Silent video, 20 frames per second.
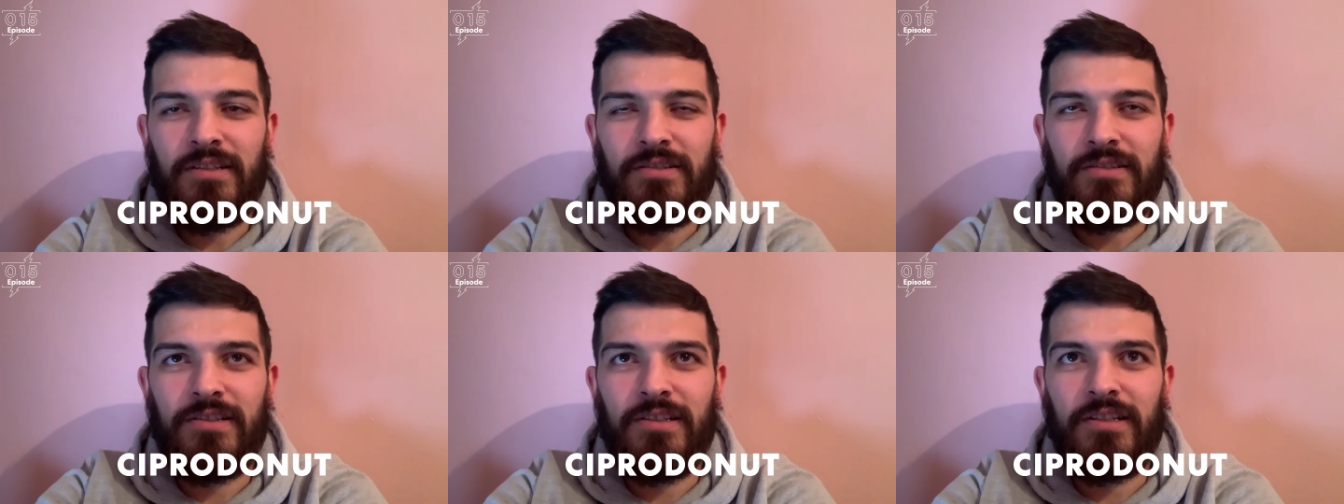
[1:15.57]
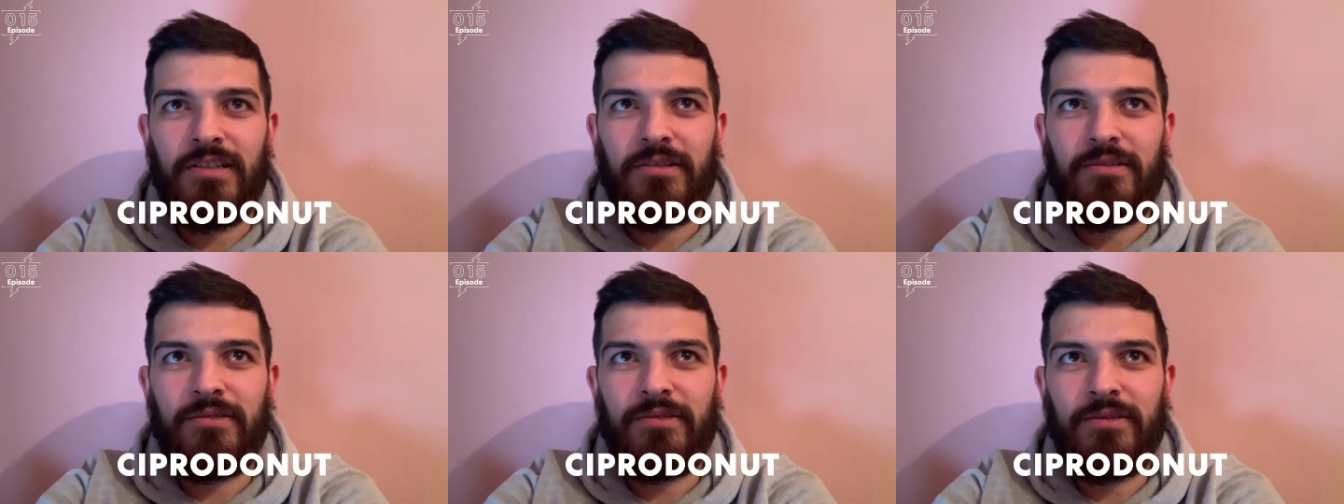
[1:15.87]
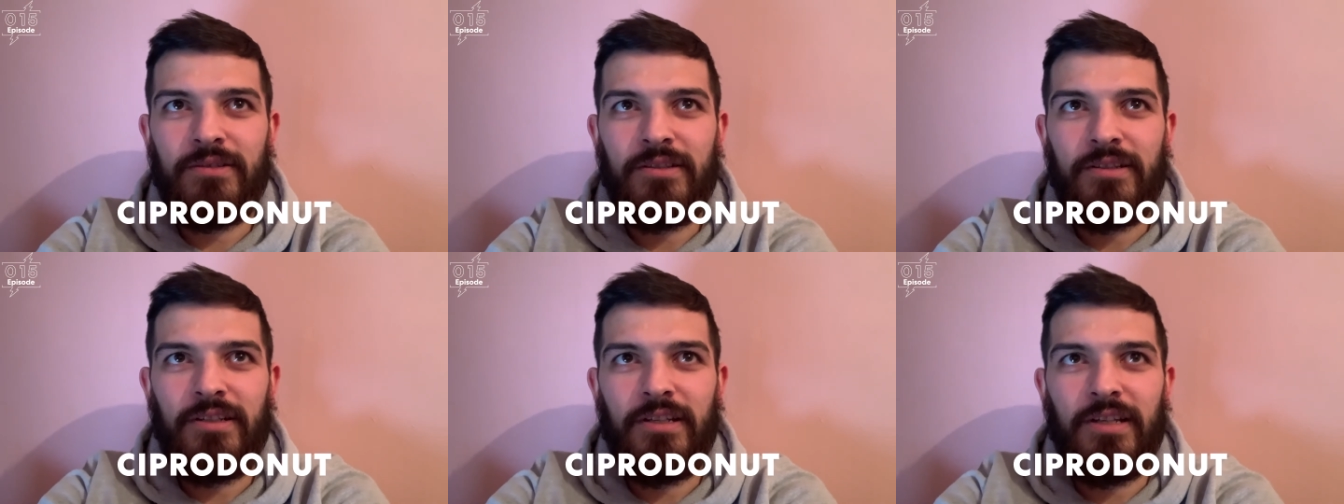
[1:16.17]
So
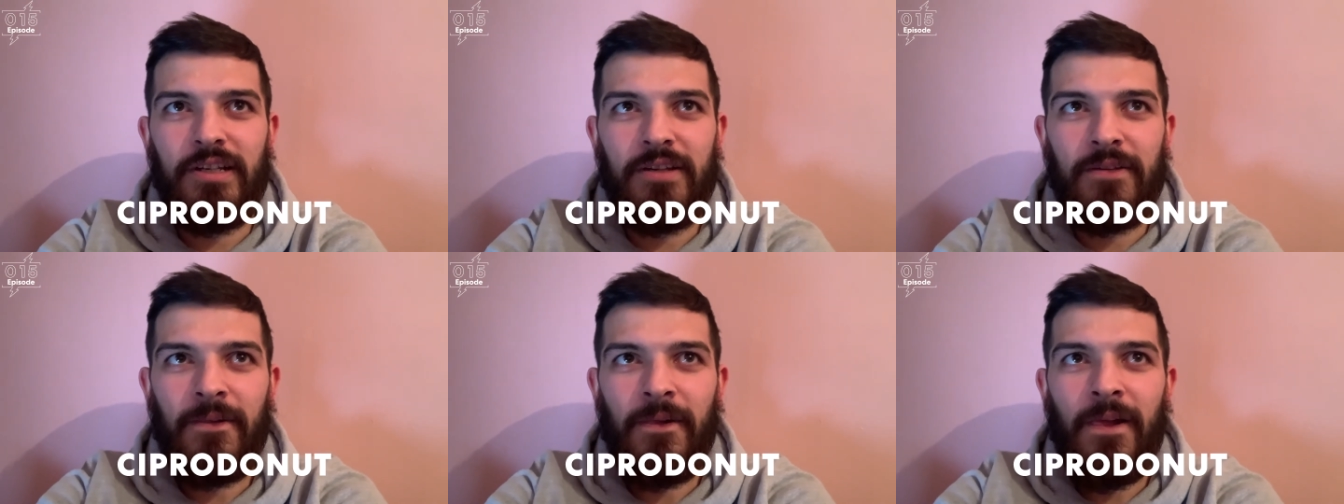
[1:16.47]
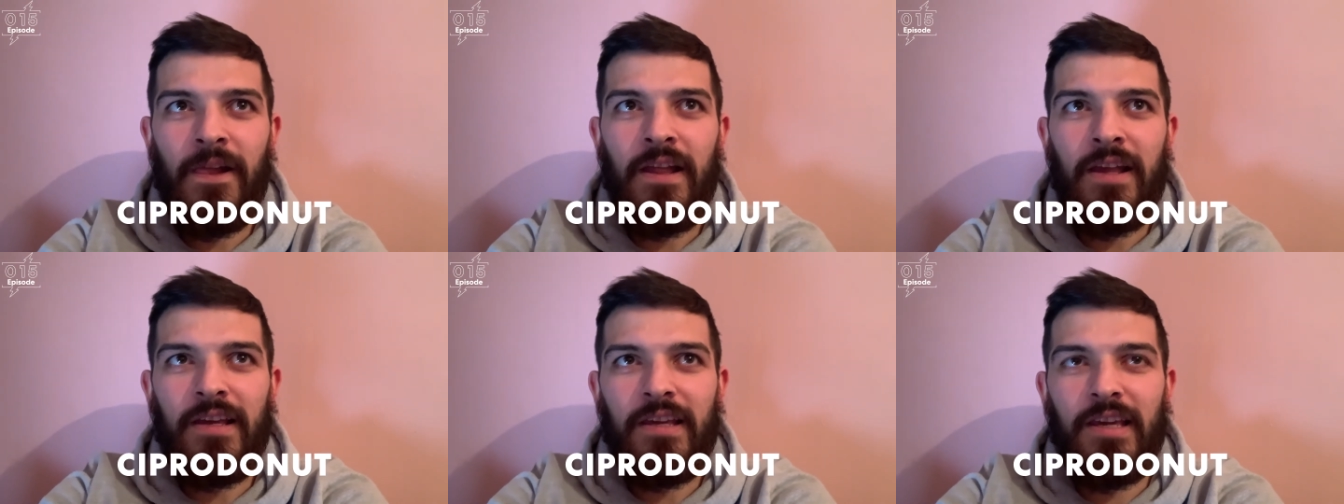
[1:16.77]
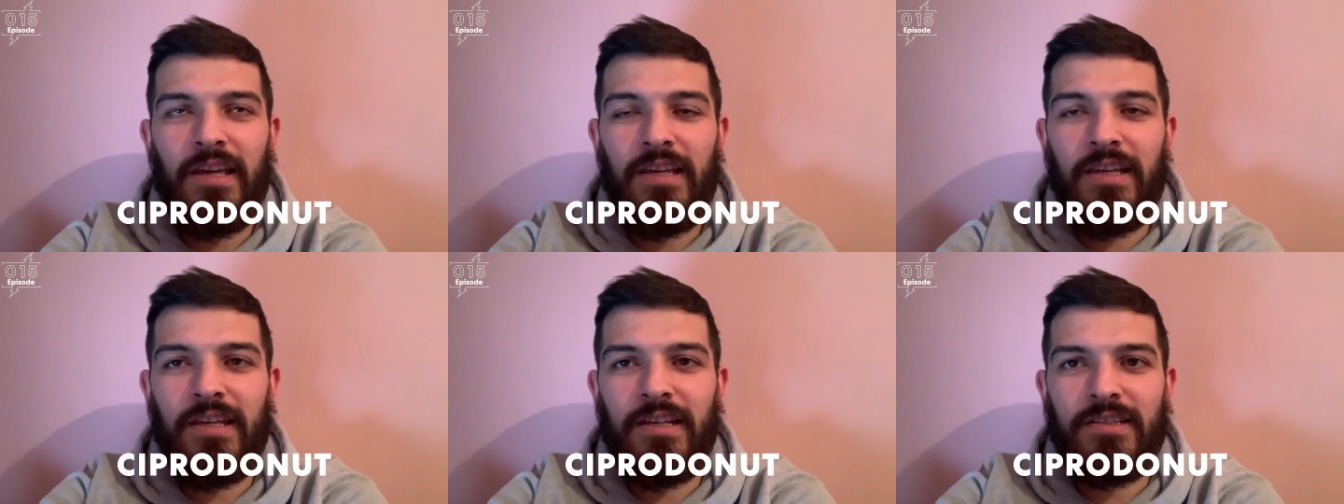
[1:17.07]
yeah,
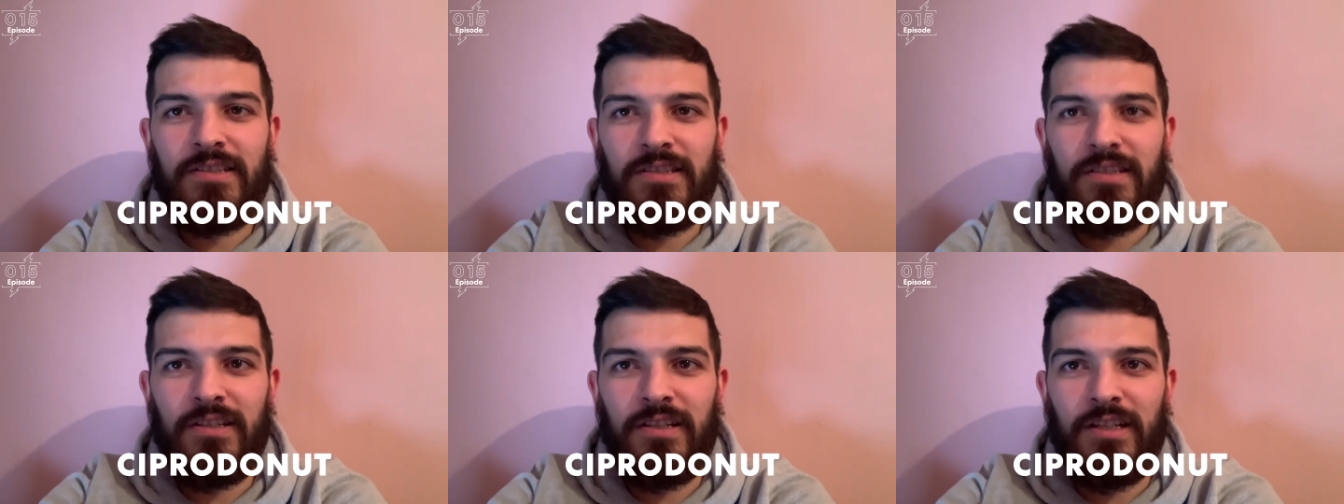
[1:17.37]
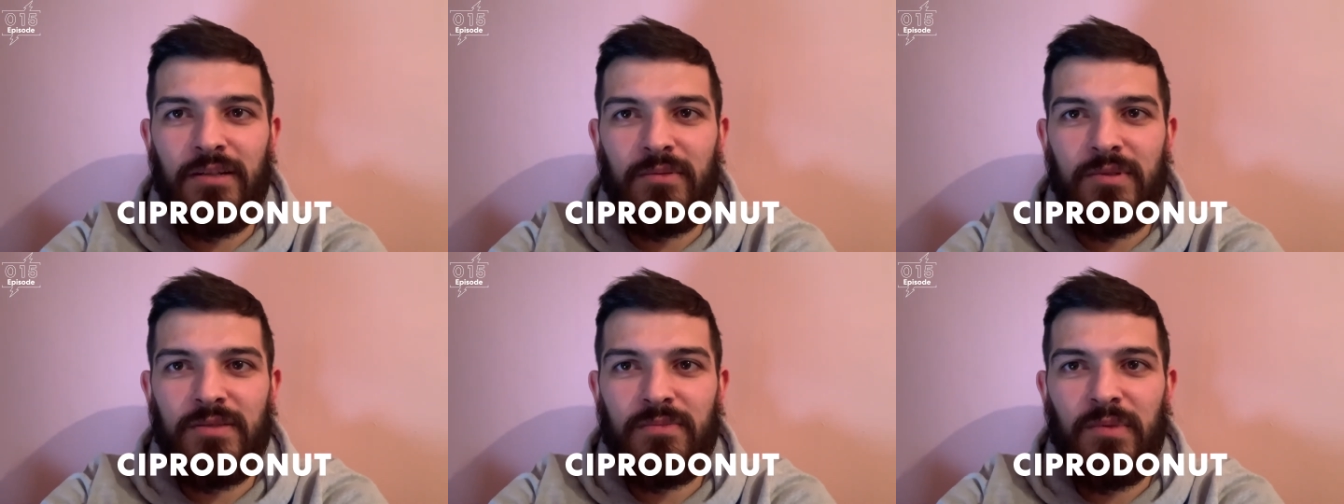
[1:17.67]
get your guesses in the comments